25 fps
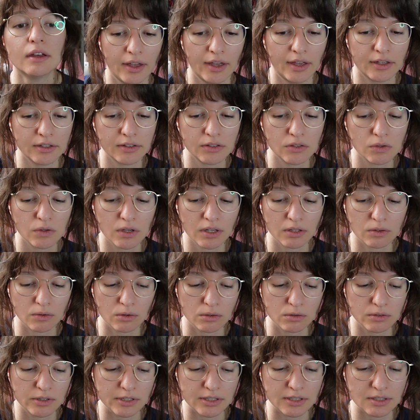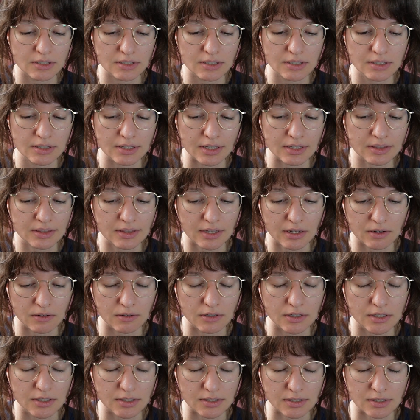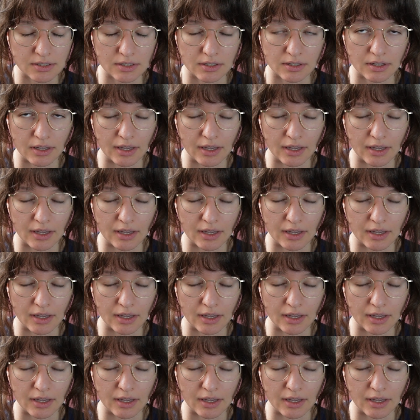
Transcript: And you can already see that there is an